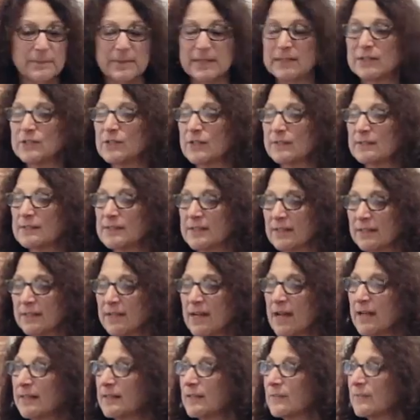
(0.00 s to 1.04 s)
but just a
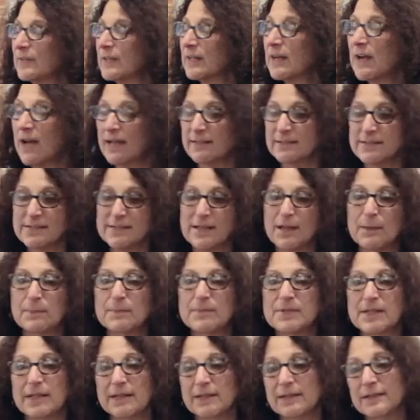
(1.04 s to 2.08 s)
kind of a
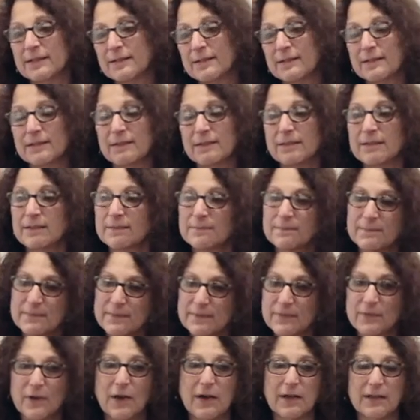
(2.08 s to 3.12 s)
concept and a
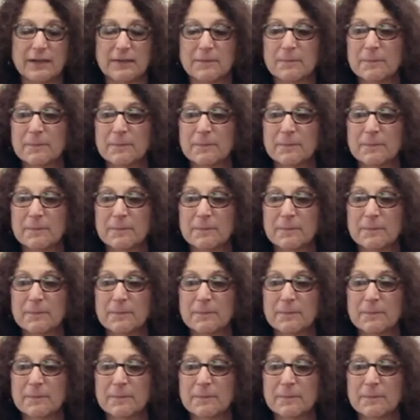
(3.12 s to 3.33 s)
thought.